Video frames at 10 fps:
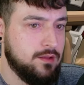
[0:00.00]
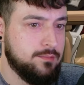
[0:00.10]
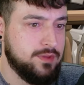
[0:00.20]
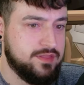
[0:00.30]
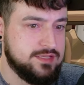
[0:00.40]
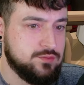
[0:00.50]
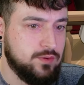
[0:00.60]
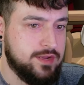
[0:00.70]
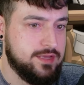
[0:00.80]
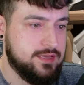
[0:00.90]
but this
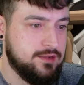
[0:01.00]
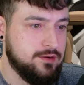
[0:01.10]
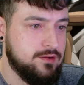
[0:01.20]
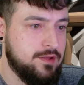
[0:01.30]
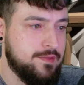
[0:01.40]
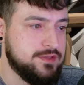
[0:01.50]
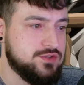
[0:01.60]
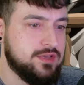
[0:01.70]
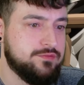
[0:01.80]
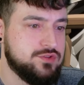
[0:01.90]
right here, this
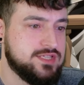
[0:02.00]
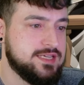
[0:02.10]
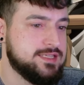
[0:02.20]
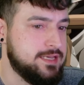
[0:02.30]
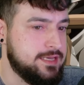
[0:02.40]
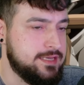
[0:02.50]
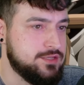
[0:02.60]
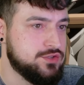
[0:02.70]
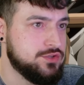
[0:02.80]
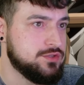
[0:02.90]
will give you 60
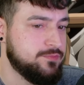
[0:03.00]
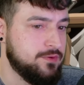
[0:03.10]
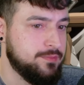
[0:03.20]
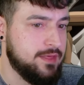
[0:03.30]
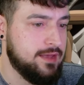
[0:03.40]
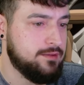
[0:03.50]
keys just from that.